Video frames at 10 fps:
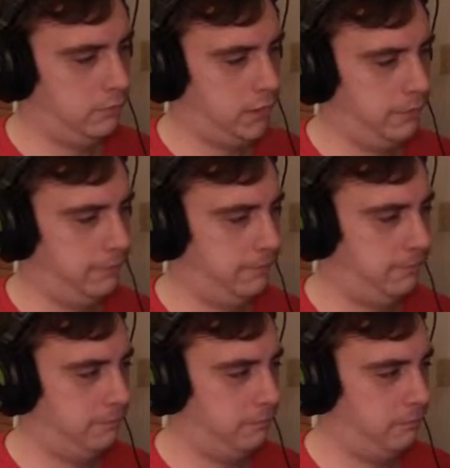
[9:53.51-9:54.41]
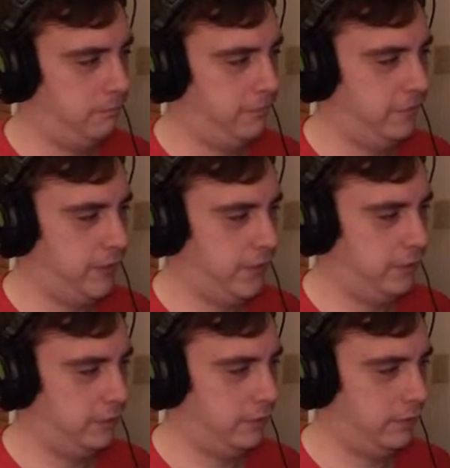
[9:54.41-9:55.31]
My
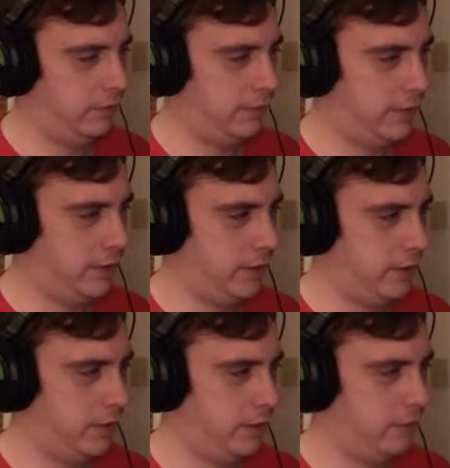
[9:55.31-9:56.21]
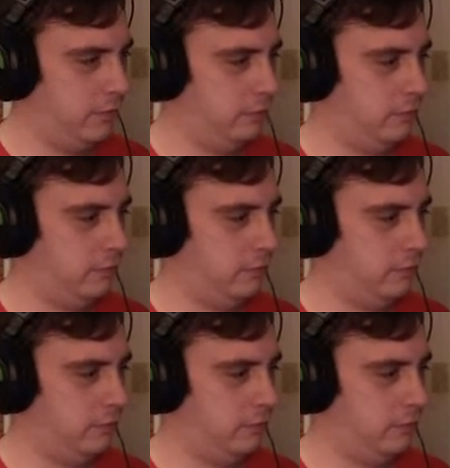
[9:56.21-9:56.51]
father is dead.